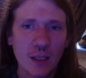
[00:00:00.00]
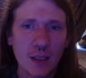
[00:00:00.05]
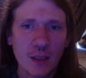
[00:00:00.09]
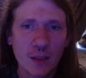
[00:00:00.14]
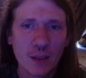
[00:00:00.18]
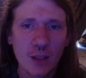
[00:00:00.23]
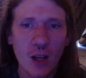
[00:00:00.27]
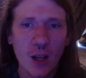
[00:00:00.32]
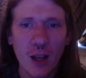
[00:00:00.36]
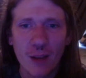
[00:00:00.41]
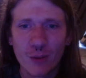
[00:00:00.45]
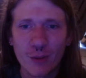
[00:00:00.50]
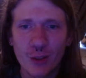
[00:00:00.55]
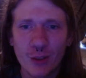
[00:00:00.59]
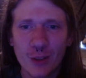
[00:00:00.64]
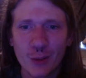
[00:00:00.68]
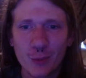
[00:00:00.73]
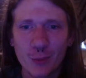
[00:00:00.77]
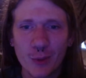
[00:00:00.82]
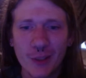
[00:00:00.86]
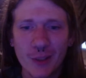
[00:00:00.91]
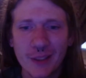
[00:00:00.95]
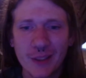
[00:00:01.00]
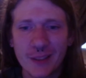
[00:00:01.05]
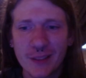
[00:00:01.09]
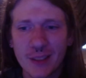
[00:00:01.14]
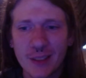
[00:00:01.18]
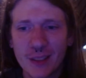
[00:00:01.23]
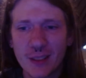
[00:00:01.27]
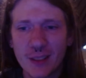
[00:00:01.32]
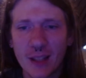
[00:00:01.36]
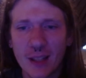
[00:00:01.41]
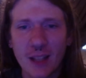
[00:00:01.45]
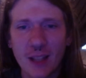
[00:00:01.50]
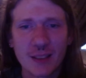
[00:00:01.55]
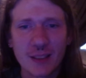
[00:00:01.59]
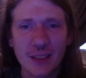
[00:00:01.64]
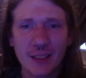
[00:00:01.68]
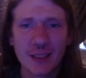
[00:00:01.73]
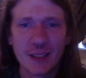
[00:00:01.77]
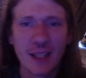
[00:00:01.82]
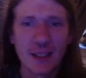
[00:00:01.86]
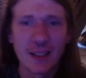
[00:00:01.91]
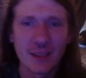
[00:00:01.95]
y'all have a good one, and I'll see you
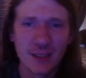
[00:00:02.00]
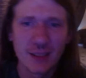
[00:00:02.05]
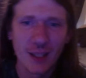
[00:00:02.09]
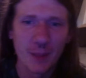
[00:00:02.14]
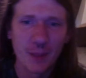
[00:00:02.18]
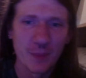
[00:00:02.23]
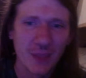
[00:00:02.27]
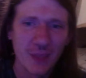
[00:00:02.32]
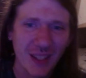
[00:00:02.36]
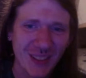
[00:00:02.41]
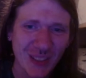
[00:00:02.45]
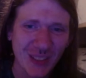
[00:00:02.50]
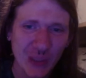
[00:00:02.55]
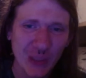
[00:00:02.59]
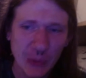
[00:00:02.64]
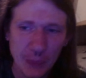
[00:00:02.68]
next time. Thank you.